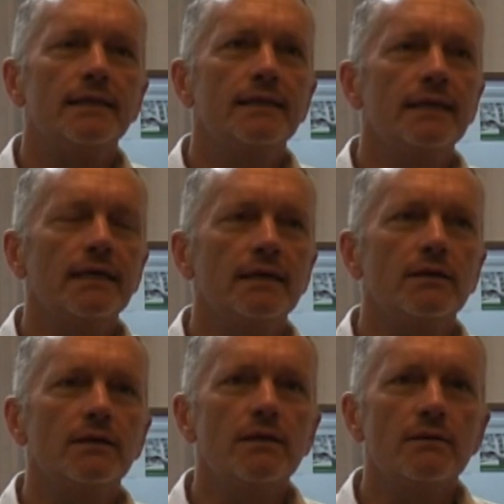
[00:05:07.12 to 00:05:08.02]
The
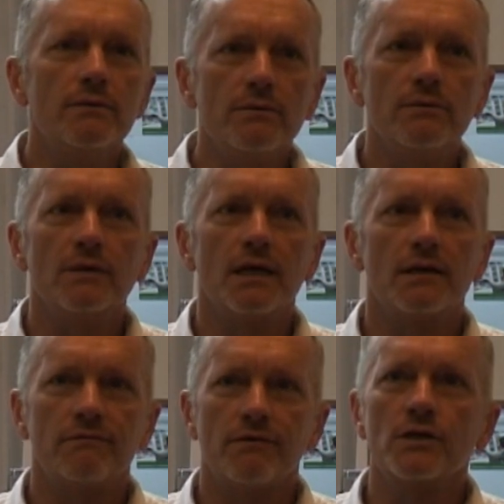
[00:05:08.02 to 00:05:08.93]
new
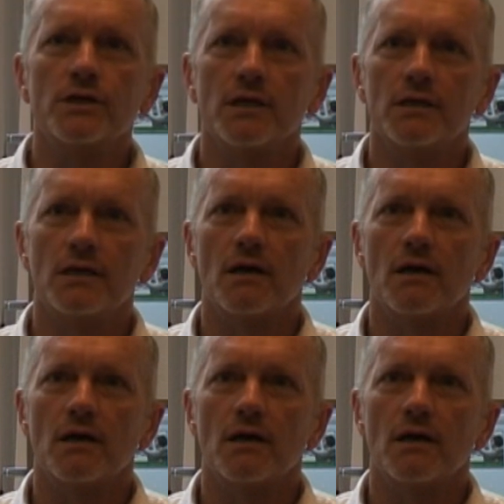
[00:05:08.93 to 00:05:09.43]
version